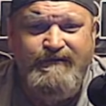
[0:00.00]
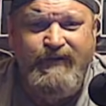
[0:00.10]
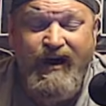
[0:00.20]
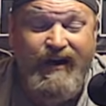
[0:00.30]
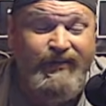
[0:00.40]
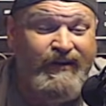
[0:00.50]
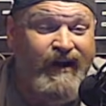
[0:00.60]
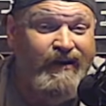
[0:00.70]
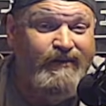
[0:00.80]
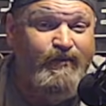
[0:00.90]
for all their
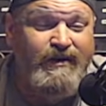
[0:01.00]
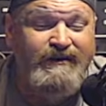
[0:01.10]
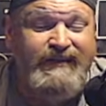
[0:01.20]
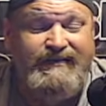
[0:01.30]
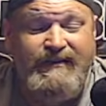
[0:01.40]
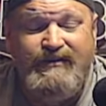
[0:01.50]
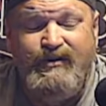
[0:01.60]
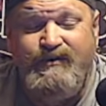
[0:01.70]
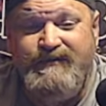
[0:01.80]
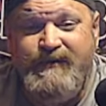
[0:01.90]
hard work that they're
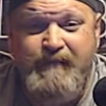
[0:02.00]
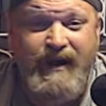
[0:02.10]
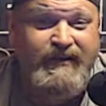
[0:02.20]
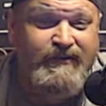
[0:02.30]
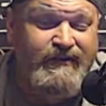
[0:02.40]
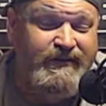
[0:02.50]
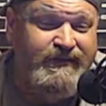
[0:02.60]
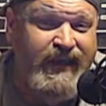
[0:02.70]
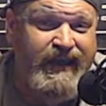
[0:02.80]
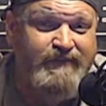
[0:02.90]
doing for biker
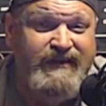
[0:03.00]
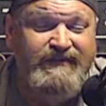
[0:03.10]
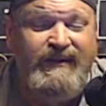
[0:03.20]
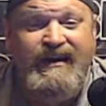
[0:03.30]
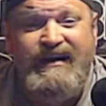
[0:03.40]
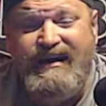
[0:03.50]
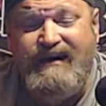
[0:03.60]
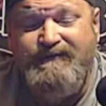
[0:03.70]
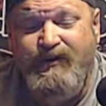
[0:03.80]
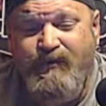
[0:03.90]
entertainment.
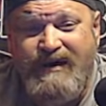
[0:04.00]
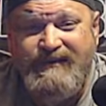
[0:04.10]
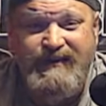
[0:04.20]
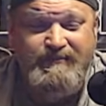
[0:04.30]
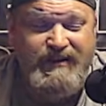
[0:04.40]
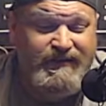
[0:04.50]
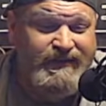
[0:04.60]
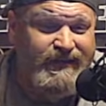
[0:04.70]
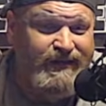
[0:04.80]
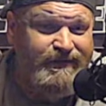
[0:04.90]
If you want some of your
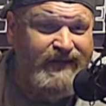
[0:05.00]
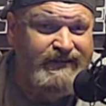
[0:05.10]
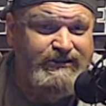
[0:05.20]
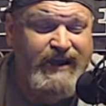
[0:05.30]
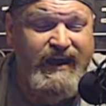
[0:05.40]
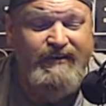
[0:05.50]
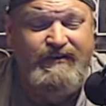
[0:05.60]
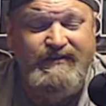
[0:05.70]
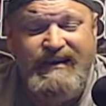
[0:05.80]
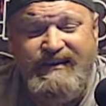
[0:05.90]
stuff on the
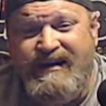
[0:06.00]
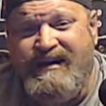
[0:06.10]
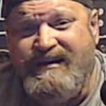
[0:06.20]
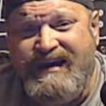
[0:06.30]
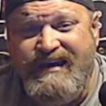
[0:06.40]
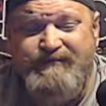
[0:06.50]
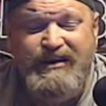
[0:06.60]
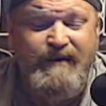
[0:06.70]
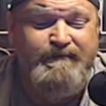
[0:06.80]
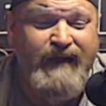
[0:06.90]
channel, hit
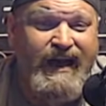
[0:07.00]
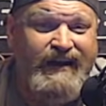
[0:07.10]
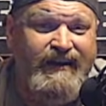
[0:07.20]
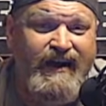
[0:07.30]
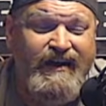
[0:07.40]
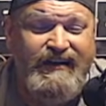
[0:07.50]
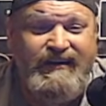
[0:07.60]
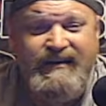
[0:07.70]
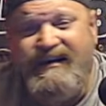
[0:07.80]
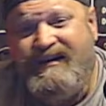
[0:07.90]
me up on,
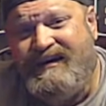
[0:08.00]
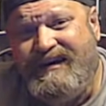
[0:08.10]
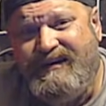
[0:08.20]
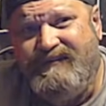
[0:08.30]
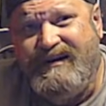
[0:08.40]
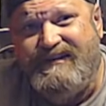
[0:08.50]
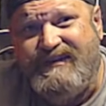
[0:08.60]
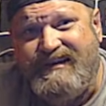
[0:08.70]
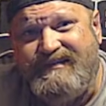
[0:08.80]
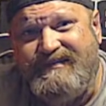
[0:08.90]

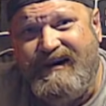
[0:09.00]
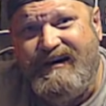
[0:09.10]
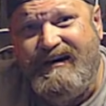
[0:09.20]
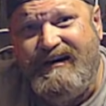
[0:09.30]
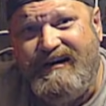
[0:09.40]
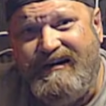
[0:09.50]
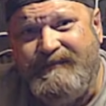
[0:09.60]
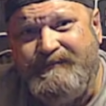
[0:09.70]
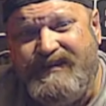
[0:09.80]
Instagram.